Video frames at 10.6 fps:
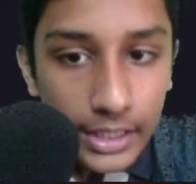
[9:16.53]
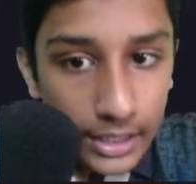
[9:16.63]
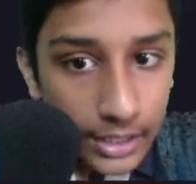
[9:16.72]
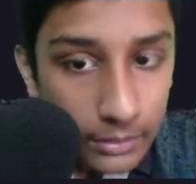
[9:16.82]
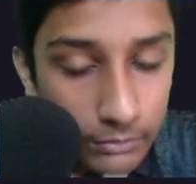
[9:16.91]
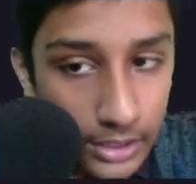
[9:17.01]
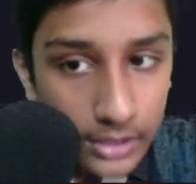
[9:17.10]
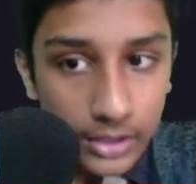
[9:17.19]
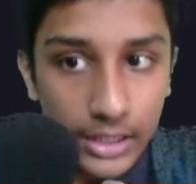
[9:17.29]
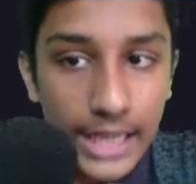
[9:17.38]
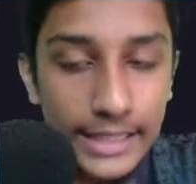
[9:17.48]

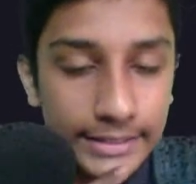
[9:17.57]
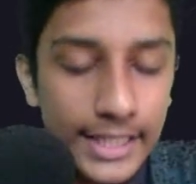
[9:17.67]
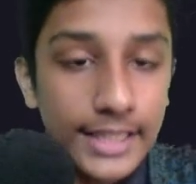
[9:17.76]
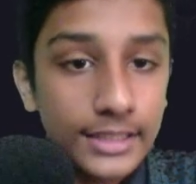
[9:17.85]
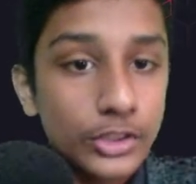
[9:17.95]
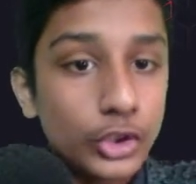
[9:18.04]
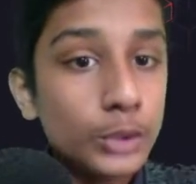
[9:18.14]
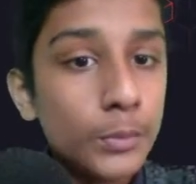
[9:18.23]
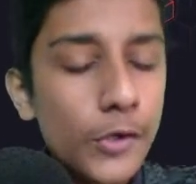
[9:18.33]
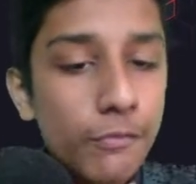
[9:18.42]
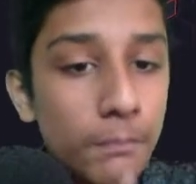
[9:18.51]
Well, I think
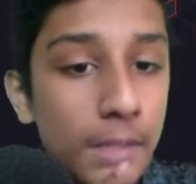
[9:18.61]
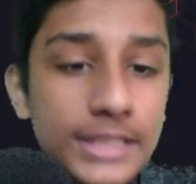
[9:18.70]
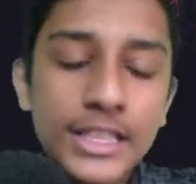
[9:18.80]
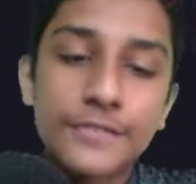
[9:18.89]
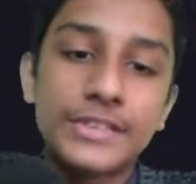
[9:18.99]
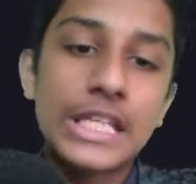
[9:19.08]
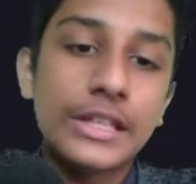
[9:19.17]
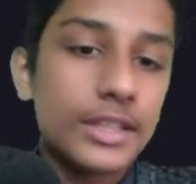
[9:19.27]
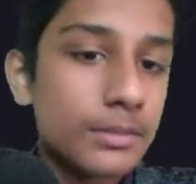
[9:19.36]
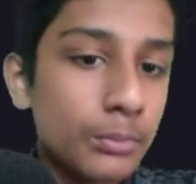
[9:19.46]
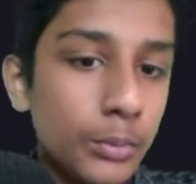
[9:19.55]
Dubov must have seen
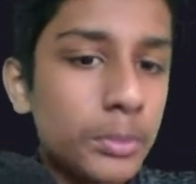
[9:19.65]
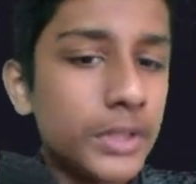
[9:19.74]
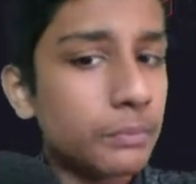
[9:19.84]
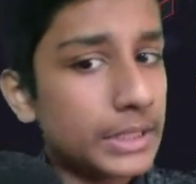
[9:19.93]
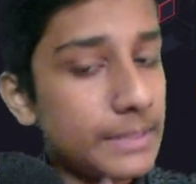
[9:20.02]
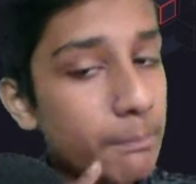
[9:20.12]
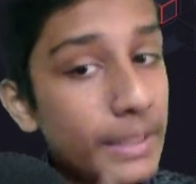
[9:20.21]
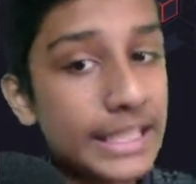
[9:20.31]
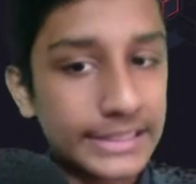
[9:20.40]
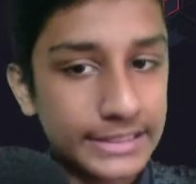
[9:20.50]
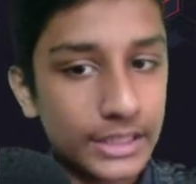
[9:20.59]
this move, but what he
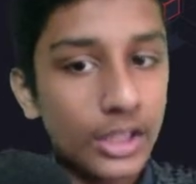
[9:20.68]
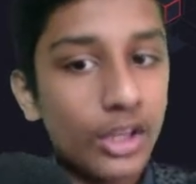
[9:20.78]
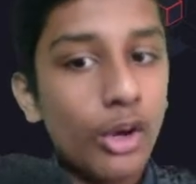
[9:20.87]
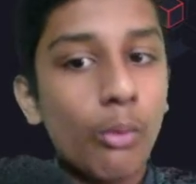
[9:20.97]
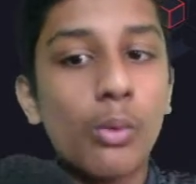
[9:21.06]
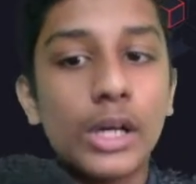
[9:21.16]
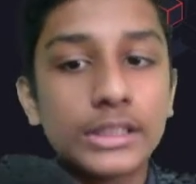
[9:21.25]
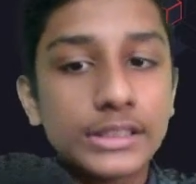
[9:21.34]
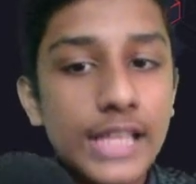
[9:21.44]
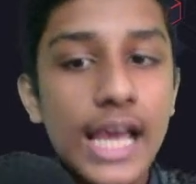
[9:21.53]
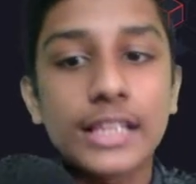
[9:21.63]
missed was
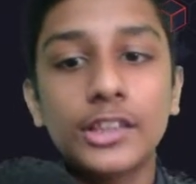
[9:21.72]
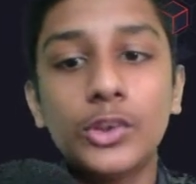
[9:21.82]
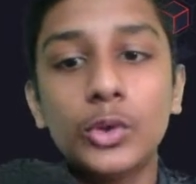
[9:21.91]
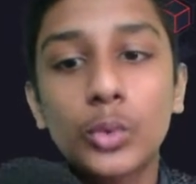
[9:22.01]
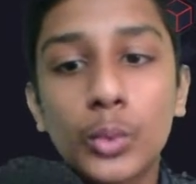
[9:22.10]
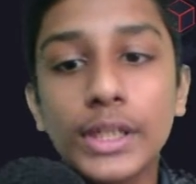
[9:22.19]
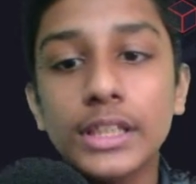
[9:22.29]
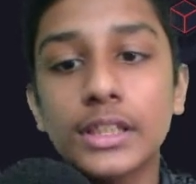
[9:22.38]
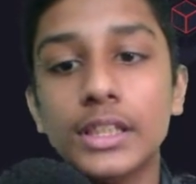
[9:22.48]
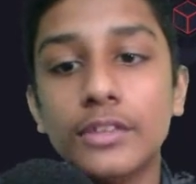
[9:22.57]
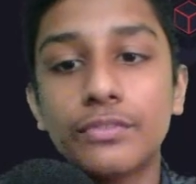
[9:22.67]
that king
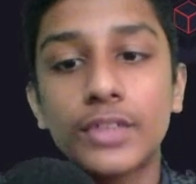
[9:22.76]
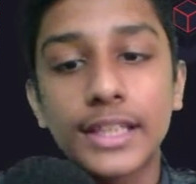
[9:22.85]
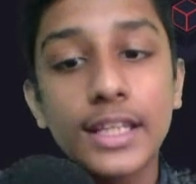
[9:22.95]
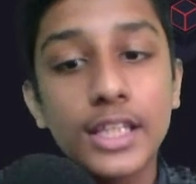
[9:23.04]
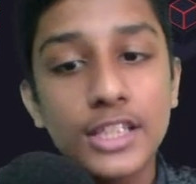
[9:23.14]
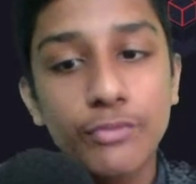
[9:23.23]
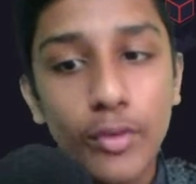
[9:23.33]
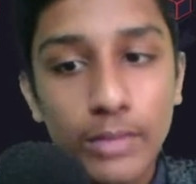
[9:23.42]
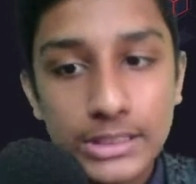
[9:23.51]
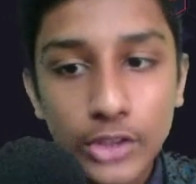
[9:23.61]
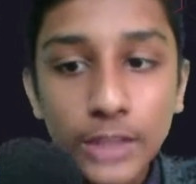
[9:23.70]
e4
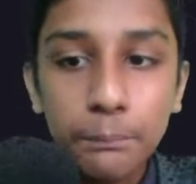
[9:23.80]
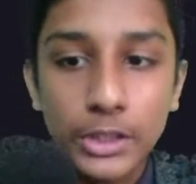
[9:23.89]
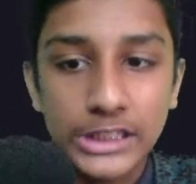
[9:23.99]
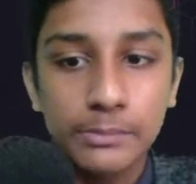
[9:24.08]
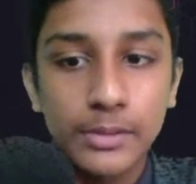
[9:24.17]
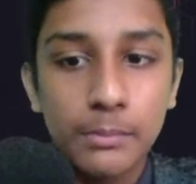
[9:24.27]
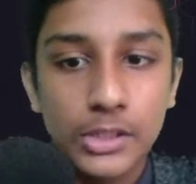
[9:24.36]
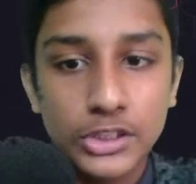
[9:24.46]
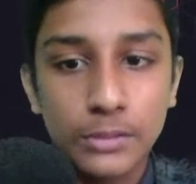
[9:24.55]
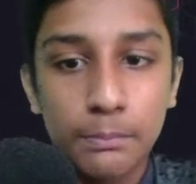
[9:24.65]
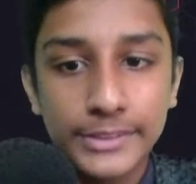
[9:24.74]
was not possible because
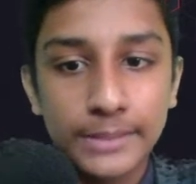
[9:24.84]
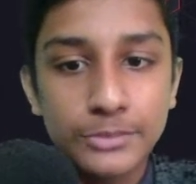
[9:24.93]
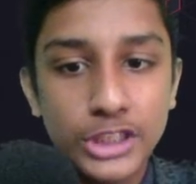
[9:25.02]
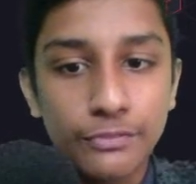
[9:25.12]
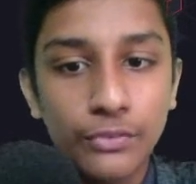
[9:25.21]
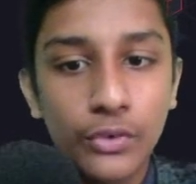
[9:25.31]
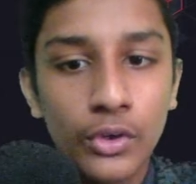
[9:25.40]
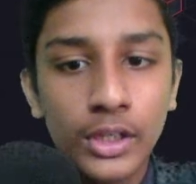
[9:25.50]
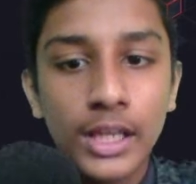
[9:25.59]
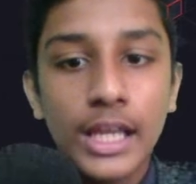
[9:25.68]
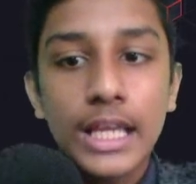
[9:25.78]
of bishop g4,
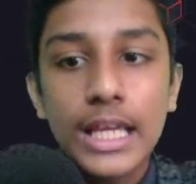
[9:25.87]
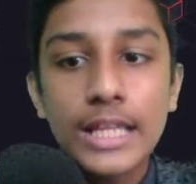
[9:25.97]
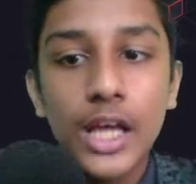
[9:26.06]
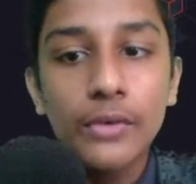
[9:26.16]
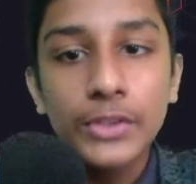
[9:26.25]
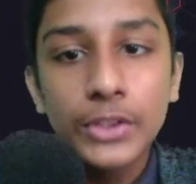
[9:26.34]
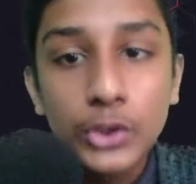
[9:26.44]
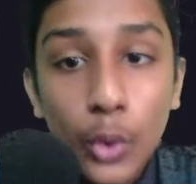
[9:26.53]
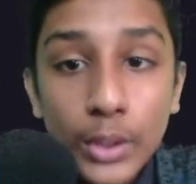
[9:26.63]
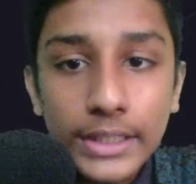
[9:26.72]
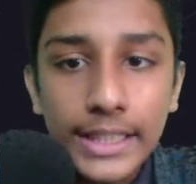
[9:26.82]
and now you
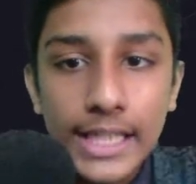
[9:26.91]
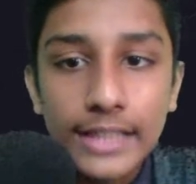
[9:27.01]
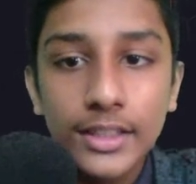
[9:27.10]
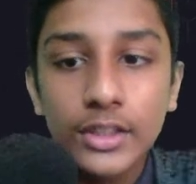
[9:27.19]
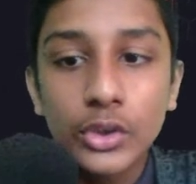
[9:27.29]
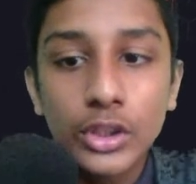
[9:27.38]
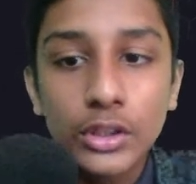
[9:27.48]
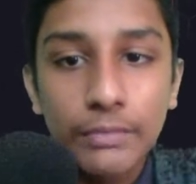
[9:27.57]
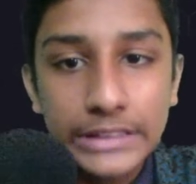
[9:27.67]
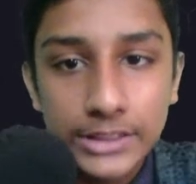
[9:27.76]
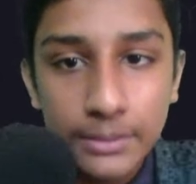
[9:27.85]
don't take the rook,
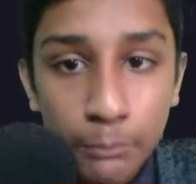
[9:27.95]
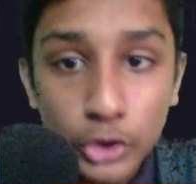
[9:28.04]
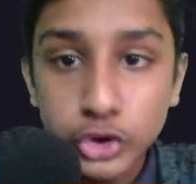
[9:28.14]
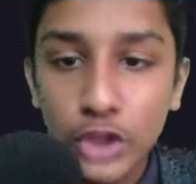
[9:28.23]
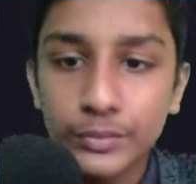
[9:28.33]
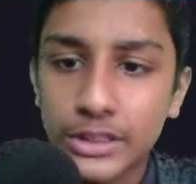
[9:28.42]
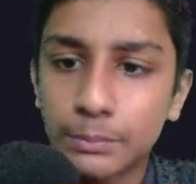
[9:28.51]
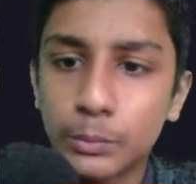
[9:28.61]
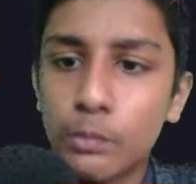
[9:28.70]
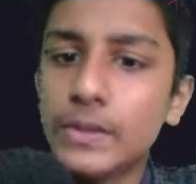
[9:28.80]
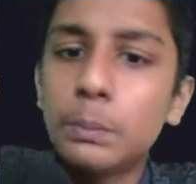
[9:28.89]
which is the most obvious
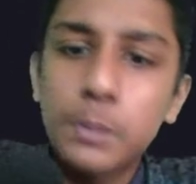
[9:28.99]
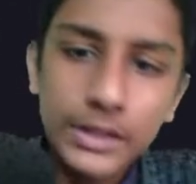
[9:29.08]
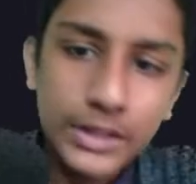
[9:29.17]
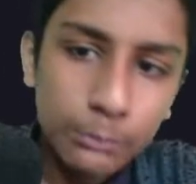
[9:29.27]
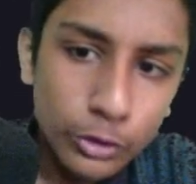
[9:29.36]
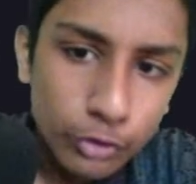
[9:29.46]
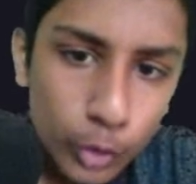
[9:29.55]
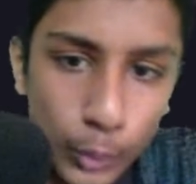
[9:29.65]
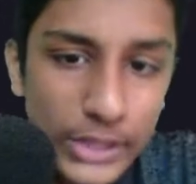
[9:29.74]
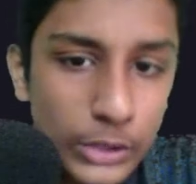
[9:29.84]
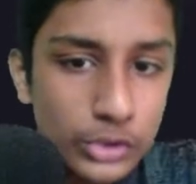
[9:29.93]
move, and you play the move
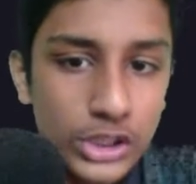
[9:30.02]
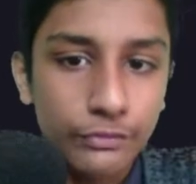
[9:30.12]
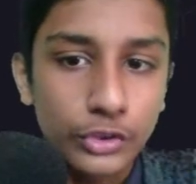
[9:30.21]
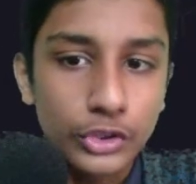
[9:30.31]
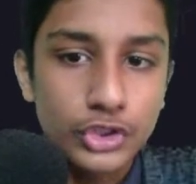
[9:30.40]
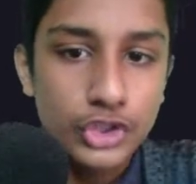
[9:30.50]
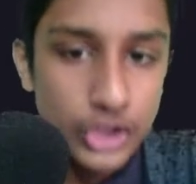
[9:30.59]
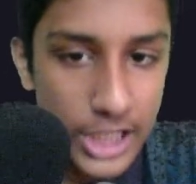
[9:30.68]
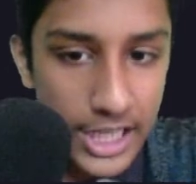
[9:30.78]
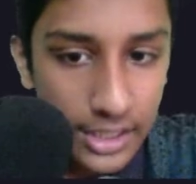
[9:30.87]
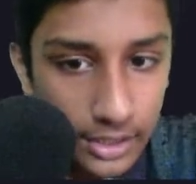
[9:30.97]
queen to c4
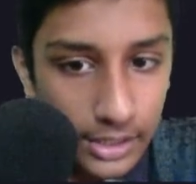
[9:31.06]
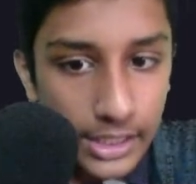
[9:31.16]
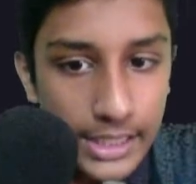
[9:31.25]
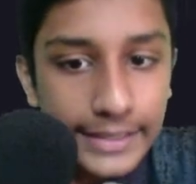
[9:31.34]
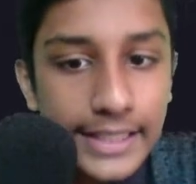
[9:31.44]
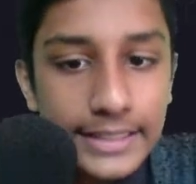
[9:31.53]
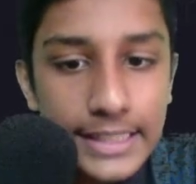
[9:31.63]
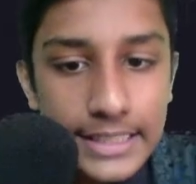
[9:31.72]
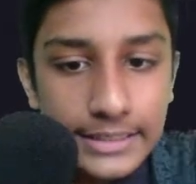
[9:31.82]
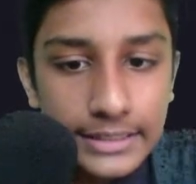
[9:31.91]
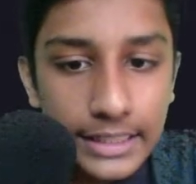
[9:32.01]
check, king
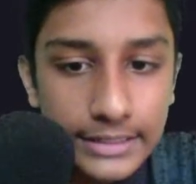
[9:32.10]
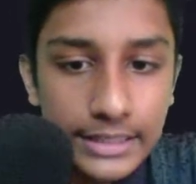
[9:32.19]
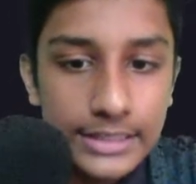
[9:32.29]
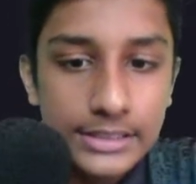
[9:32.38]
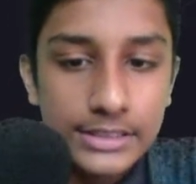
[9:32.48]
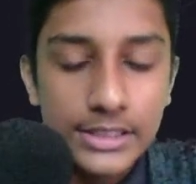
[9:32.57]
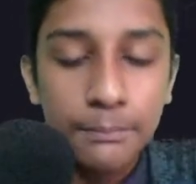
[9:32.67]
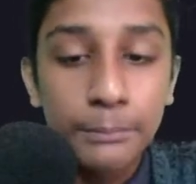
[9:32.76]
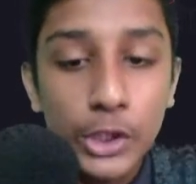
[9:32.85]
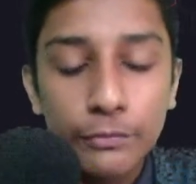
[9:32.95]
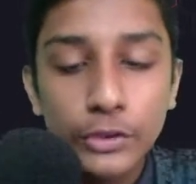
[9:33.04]
d6, and this is a
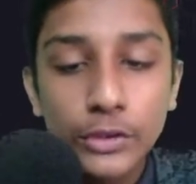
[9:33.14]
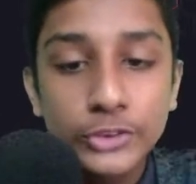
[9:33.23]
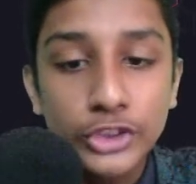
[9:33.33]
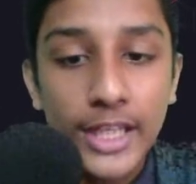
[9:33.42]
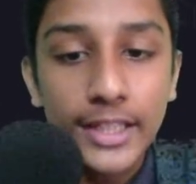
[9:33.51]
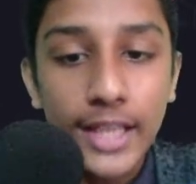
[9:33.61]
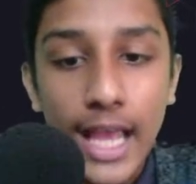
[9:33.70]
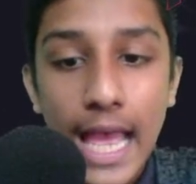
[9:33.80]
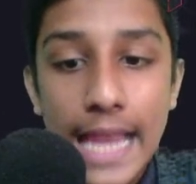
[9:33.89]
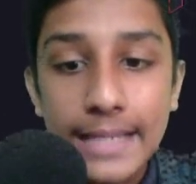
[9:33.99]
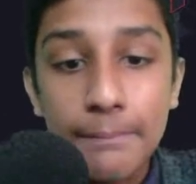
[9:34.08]
beautiful check
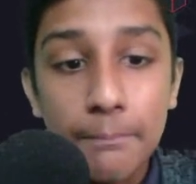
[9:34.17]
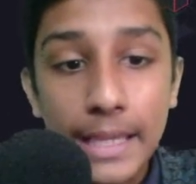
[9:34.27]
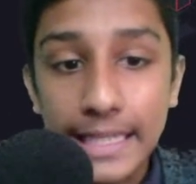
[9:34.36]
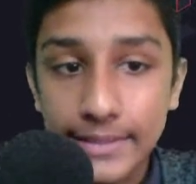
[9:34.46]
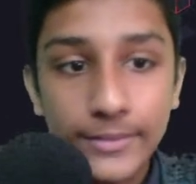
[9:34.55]
and mate.